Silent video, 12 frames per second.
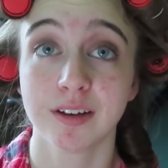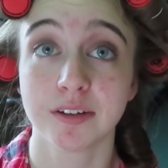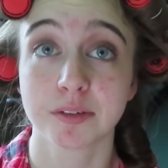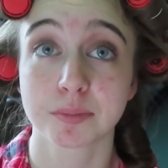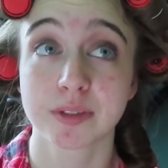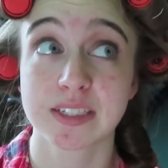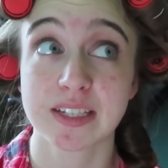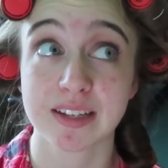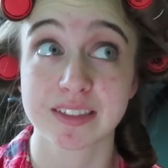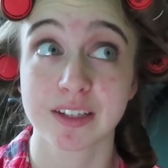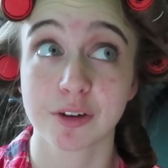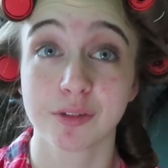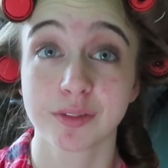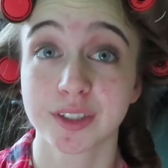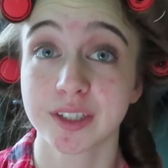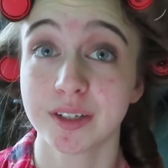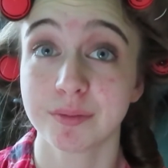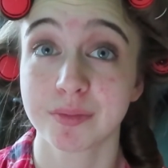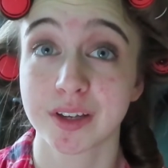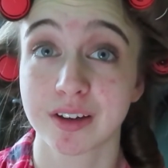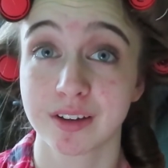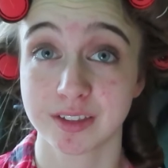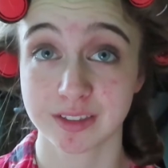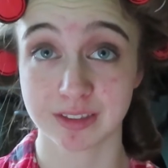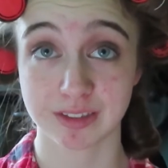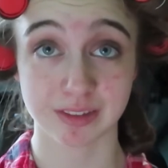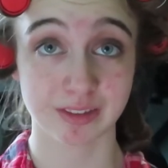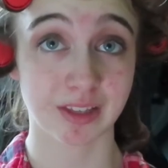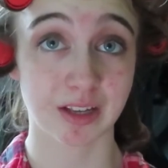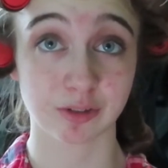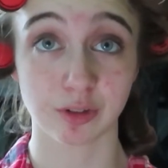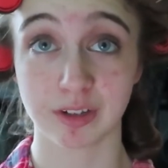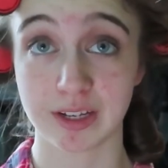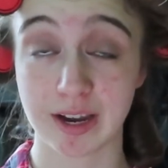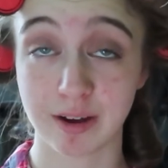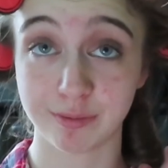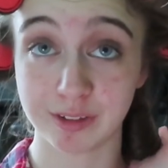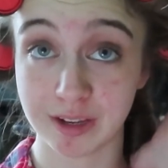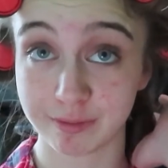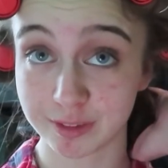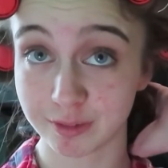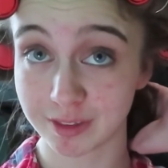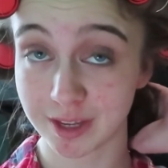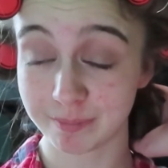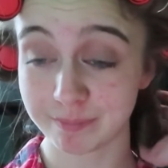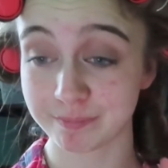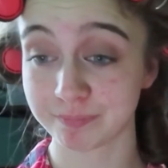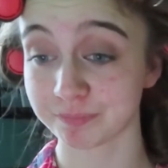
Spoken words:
and obsessing over it, because that's all I have left of them.